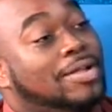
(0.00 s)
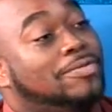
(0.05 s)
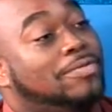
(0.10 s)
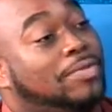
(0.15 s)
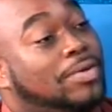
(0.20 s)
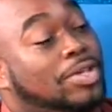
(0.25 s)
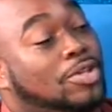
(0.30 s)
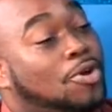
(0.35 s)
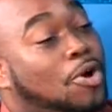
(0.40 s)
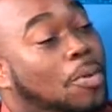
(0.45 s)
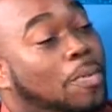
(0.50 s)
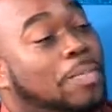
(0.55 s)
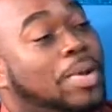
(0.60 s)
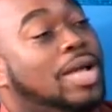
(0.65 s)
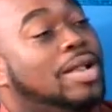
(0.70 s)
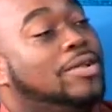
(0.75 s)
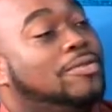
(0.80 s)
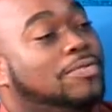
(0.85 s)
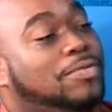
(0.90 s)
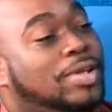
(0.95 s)
your
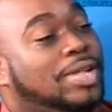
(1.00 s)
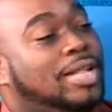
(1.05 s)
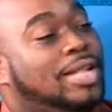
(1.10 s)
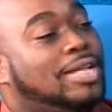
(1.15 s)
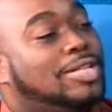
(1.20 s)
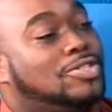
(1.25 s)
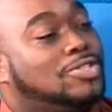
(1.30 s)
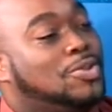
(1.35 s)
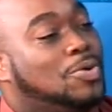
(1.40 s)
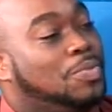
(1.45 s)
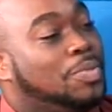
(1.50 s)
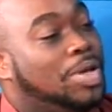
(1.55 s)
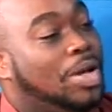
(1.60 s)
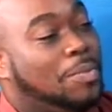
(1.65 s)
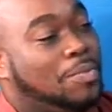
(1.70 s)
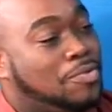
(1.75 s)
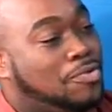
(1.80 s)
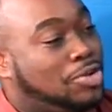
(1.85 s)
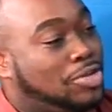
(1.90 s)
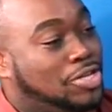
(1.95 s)
benefit is to be
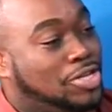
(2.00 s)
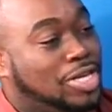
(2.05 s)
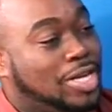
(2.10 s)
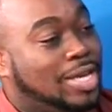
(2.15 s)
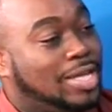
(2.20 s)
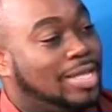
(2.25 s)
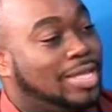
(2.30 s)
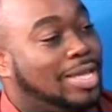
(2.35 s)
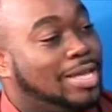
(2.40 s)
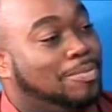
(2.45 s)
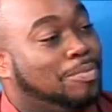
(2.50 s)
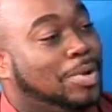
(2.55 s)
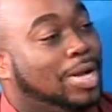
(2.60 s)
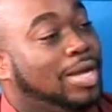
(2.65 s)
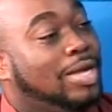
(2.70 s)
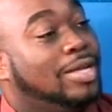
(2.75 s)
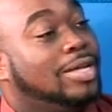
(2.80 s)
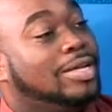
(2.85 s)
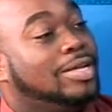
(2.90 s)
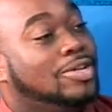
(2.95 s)
appreciated
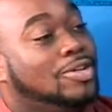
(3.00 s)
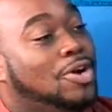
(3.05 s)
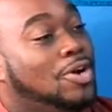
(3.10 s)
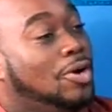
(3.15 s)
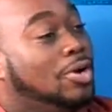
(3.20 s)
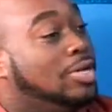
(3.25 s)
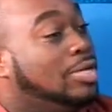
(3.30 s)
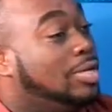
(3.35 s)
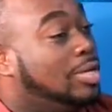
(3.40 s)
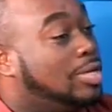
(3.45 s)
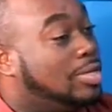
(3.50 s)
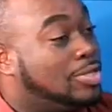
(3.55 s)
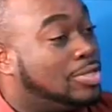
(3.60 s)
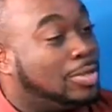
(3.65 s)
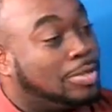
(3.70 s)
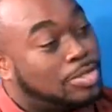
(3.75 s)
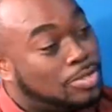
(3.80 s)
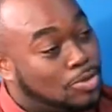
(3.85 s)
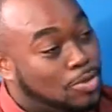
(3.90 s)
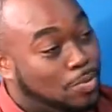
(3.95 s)
by your
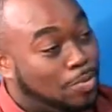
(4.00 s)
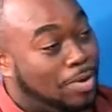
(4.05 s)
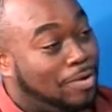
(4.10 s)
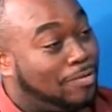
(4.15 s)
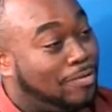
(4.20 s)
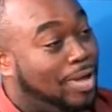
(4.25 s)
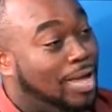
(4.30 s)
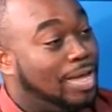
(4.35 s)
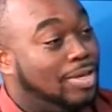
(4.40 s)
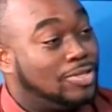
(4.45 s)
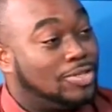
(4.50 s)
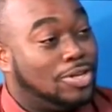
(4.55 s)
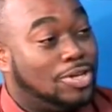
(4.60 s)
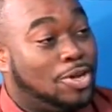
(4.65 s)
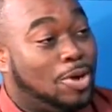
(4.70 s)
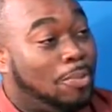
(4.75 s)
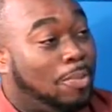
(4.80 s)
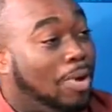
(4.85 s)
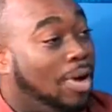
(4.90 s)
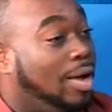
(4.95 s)
supervisor,
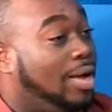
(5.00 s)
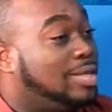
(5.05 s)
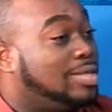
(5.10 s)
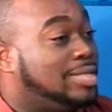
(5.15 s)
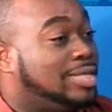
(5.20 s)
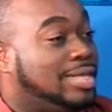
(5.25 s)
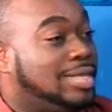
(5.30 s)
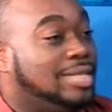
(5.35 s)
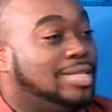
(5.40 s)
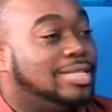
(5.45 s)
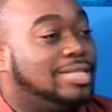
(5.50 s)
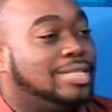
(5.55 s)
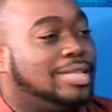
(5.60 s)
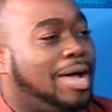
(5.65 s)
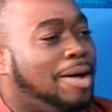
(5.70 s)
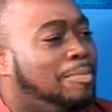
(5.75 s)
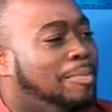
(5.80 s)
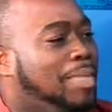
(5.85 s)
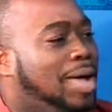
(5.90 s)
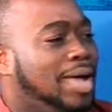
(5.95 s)
your bosses,
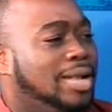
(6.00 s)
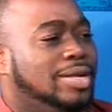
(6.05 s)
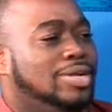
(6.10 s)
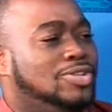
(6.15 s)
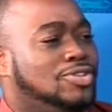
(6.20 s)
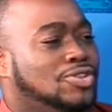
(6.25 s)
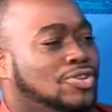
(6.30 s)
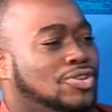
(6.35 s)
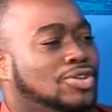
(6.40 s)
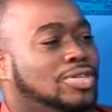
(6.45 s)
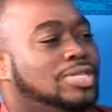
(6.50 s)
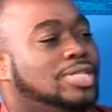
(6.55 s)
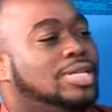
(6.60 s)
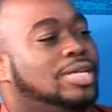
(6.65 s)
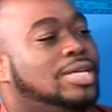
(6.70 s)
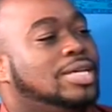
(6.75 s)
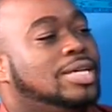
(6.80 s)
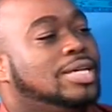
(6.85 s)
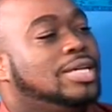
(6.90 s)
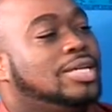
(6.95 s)
top managers,
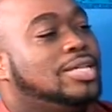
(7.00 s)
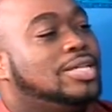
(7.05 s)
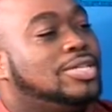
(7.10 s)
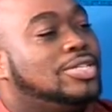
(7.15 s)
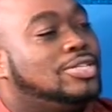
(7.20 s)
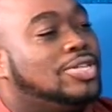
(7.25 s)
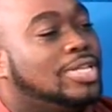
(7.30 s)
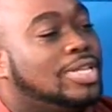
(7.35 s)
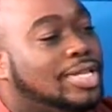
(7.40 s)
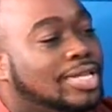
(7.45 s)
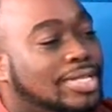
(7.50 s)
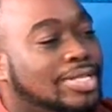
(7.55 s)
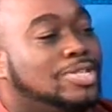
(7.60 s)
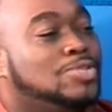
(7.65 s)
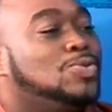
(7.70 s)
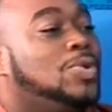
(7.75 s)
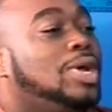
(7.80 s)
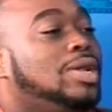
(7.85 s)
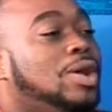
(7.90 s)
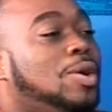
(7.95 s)
So this is
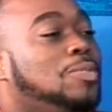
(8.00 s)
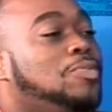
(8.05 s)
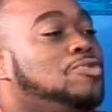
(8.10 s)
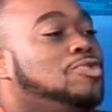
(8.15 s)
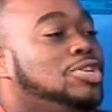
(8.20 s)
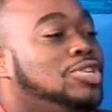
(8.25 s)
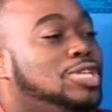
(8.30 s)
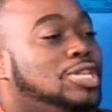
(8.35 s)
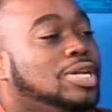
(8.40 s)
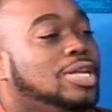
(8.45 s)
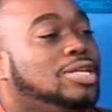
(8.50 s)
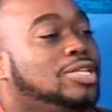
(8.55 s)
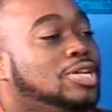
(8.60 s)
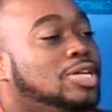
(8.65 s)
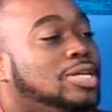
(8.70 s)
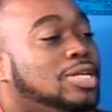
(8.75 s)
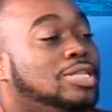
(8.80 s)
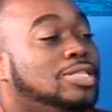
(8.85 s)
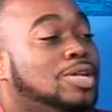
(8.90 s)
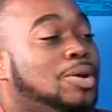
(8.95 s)
what
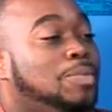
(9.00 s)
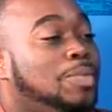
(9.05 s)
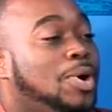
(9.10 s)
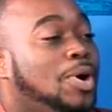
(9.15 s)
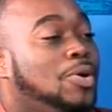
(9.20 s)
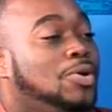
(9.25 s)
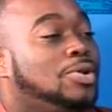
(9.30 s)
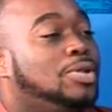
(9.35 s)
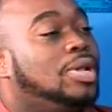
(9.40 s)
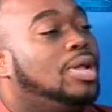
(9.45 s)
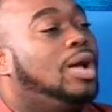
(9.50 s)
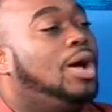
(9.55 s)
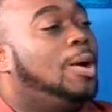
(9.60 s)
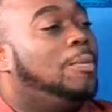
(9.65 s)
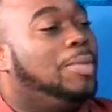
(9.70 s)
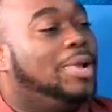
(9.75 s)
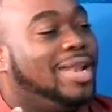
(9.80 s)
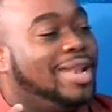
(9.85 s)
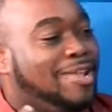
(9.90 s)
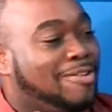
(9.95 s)
appreciation is about:
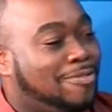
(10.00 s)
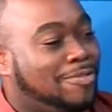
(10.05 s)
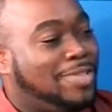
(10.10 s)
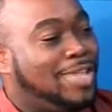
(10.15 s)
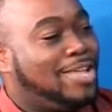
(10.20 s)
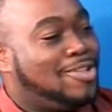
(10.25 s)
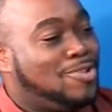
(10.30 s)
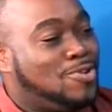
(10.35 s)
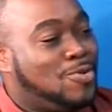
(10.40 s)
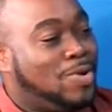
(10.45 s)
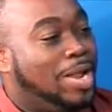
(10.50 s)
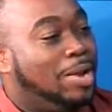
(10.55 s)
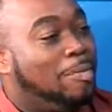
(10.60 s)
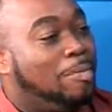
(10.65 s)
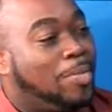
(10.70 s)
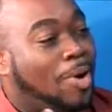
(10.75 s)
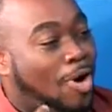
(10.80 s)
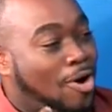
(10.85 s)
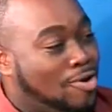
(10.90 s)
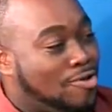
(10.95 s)
uplifting you,
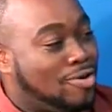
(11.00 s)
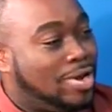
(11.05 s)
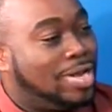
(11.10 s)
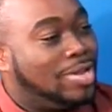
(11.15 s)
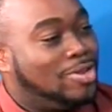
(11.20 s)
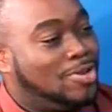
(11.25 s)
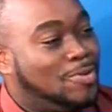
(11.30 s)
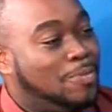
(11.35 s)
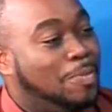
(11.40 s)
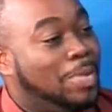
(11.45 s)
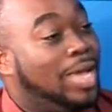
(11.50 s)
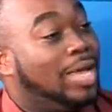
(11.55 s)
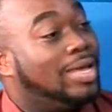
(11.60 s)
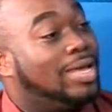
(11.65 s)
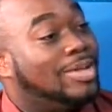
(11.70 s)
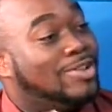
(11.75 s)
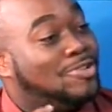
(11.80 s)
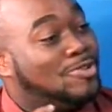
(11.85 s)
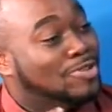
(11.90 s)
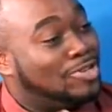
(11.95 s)
empowering you,
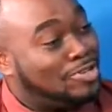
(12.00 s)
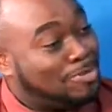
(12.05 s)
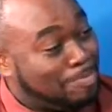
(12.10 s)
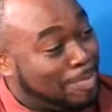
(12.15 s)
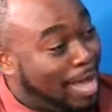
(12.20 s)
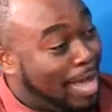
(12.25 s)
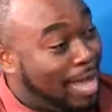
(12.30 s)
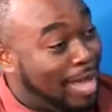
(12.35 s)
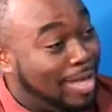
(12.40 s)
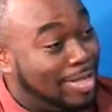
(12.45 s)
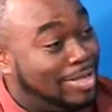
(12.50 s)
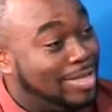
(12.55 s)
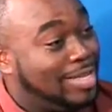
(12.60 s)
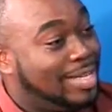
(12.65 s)
making you smile.